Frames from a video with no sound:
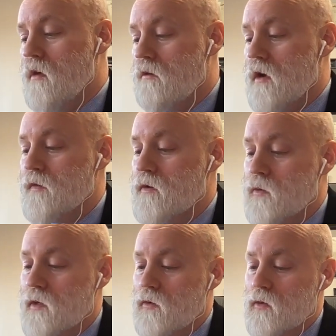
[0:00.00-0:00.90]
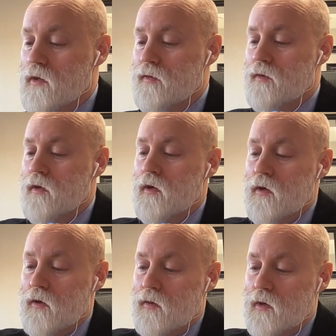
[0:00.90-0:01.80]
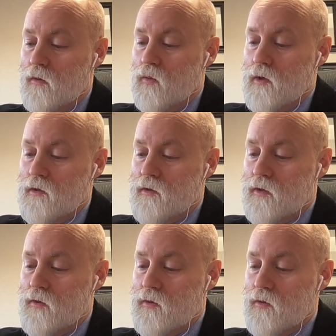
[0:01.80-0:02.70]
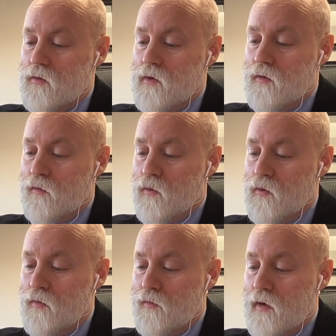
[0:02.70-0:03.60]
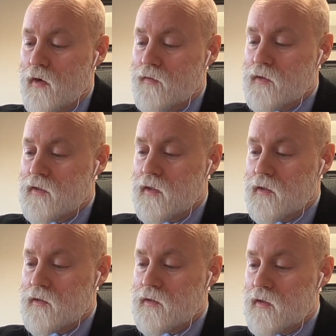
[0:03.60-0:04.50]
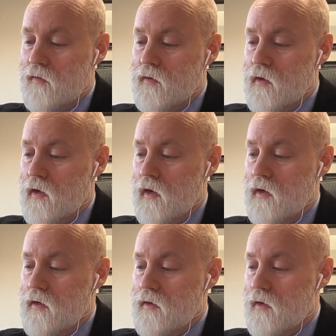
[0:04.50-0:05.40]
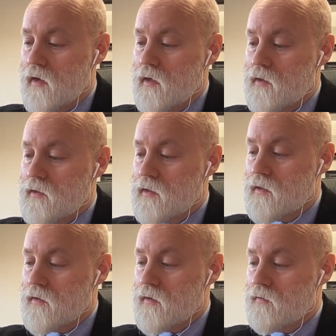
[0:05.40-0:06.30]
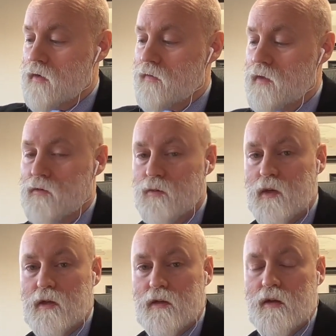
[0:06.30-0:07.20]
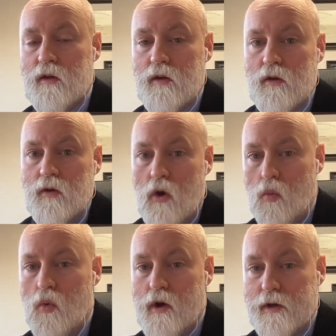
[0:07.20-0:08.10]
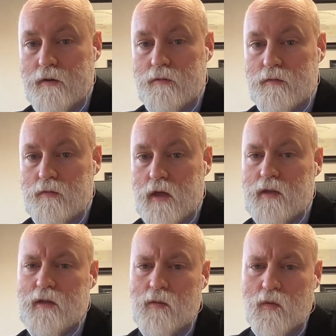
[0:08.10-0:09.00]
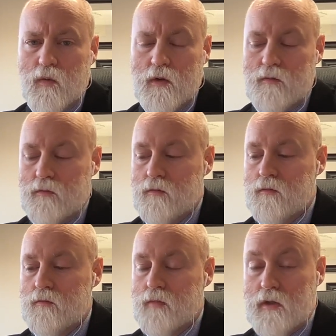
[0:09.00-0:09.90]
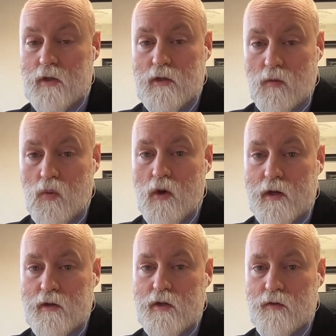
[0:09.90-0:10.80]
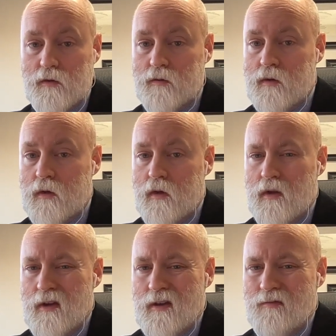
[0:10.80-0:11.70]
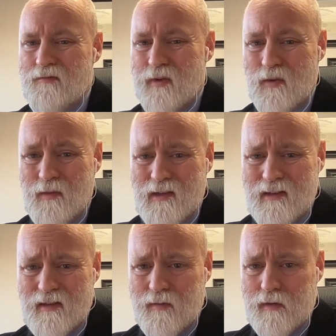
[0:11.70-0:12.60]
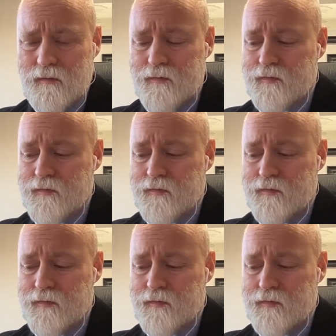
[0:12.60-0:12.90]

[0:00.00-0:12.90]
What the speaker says: How often do we get a 1? We get 1, 2, 3, 4, 5, 6, 7, 8, 9, 10, 11. That's when we get a 1, not a sum of 1, but just a 1 in general. But we're missing something.